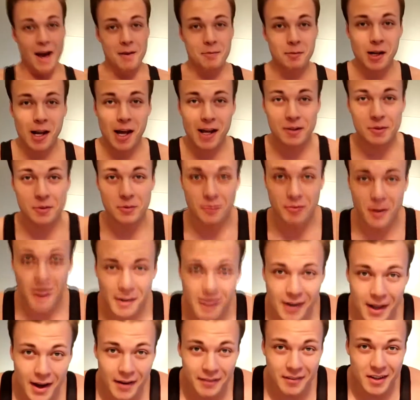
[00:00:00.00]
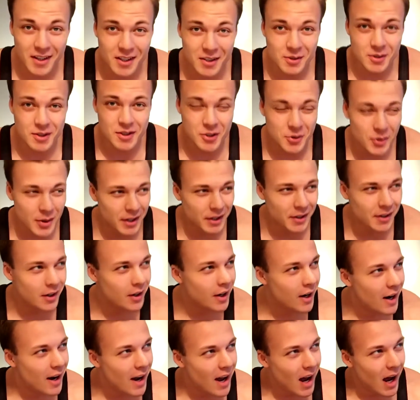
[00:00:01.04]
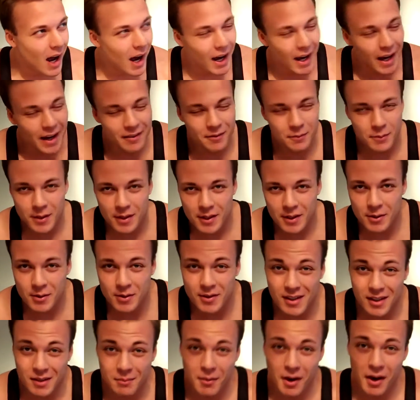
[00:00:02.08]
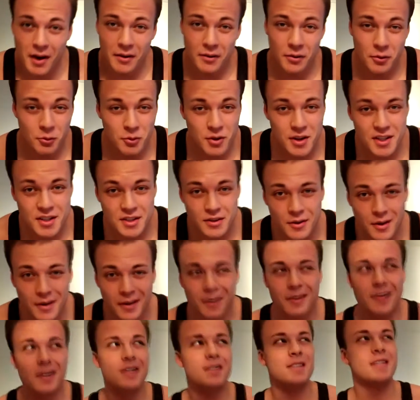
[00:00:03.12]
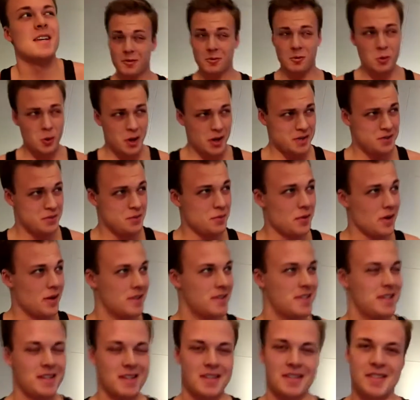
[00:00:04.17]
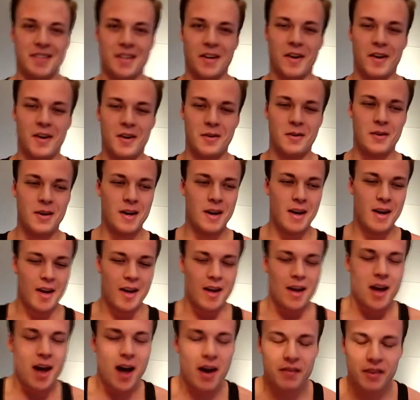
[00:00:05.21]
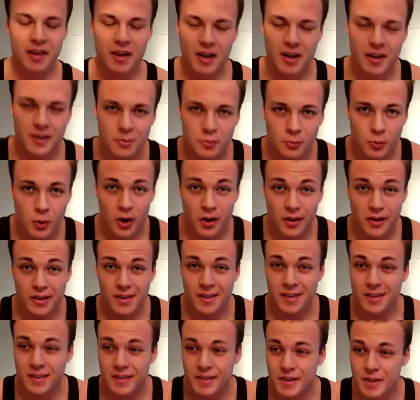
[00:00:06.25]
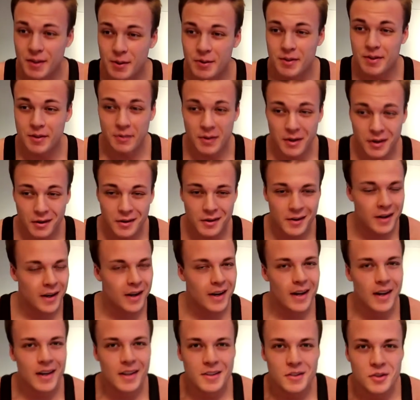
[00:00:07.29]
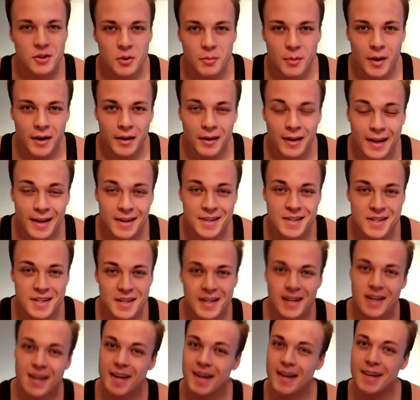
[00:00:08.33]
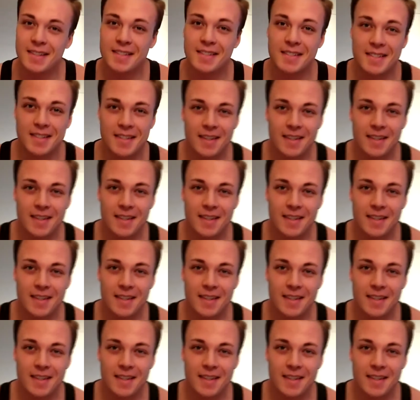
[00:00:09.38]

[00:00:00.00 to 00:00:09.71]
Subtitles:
I'm glad to finally have a new stringer. I have been using my 3 stringers quite too much, so having 1 new stringer to my collection is